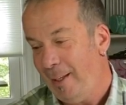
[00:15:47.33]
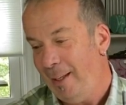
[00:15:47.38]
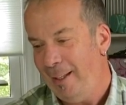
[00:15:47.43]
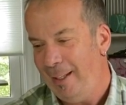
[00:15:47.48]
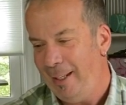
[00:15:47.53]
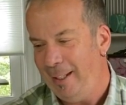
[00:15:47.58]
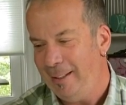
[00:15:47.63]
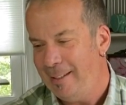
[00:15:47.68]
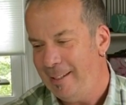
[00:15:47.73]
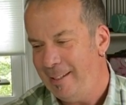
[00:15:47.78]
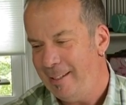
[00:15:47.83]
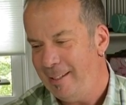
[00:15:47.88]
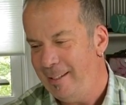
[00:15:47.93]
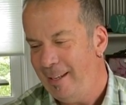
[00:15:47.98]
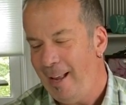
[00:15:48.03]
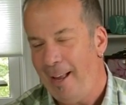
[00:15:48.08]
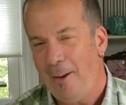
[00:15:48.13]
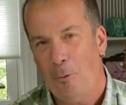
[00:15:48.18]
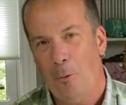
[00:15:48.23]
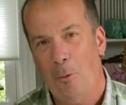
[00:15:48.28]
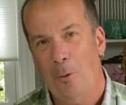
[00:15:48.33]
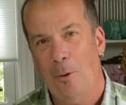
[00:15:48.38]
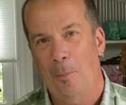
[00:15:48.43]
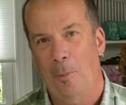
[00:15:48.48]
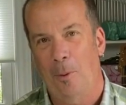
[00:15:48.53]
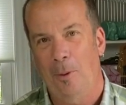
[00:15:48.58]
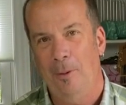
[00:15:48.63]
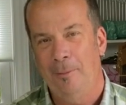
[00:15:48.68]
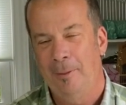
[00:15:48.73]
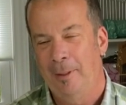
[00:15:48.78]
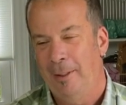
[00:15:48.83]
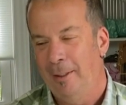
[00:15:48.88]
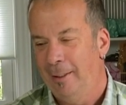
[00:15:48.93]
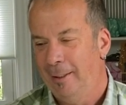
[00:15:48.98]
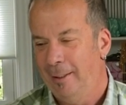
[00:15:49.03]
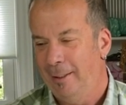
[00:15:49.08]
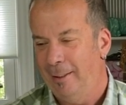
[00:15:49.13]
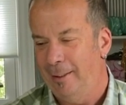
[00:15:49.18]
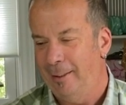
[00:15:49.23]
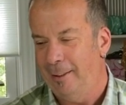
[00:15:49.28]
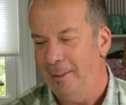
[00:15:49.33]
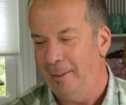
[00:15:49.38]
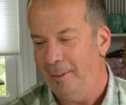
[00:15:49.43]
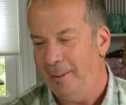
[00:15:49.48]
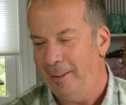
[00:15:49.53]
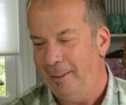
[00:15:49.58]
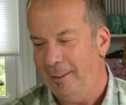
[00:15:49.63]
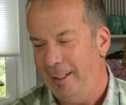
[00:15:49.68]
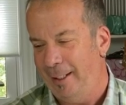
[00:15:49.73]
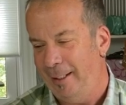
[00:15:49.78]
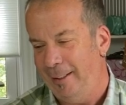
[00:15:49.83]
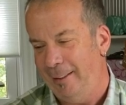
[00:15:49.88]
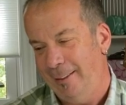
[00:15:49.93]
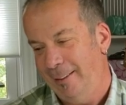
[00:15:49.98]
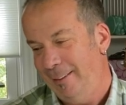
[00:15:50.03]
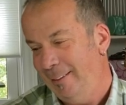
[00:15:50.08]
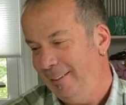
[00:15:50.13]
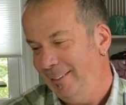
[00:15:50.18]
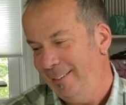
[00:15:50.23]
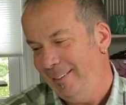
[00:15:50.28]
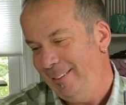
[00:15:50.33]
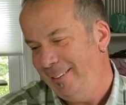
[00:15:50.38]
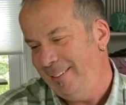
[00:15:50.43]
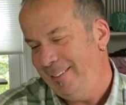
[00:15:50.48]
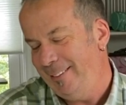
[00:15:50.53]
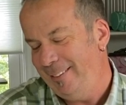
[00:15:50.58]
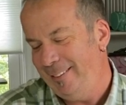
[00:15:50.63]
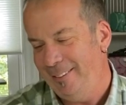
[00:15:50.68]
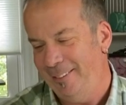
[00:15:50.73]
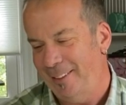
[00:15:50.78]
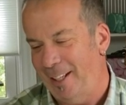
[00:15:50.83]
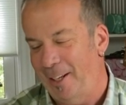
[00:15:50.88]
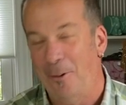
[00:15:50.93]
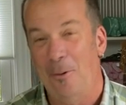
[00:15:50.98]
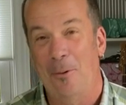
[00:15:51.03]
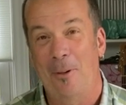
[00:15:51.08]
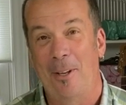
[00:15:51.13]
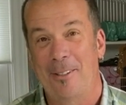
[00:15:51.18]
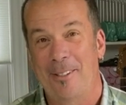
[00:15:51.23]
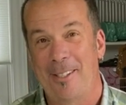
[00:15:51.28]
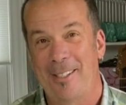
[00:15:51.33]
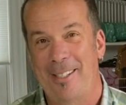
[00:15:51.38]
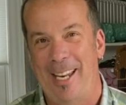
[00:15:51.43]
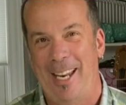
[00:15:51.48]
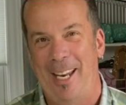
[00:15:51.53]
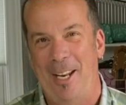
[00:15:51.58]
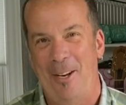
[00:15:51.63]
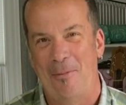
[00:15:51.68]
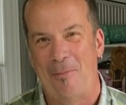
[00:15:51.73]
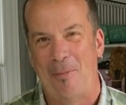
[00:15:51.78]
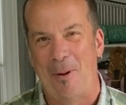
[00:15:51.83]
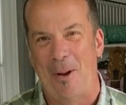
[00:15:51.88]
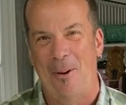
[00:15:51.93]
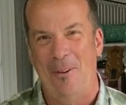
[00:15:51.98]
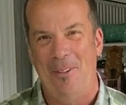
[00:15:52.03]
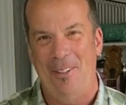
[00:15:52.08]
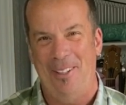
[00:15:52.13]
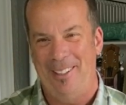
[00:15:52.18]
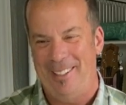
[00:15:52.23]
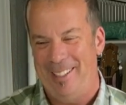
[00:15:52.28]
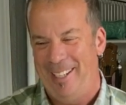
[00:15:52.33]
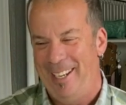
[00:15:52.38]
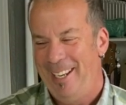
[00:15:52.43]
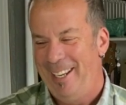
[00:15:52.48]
It's not horrible. Uh, uh I don't know what else to say about it.